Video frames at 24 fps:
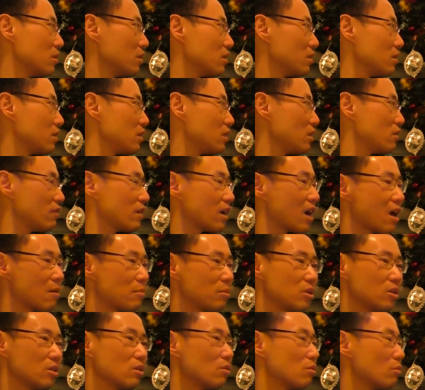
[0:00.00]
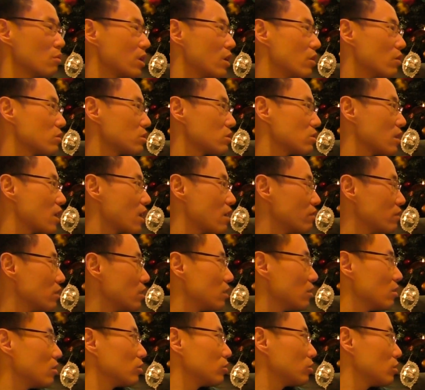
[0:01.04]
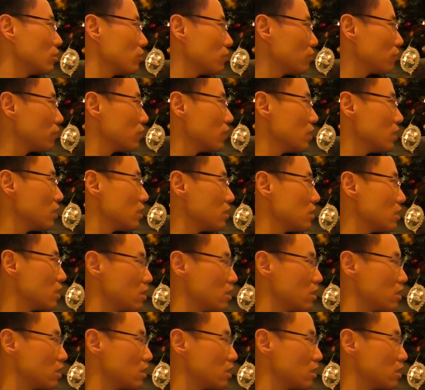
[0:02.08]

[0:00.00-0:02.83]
Yeah. Even I P O, we also have a lot of, the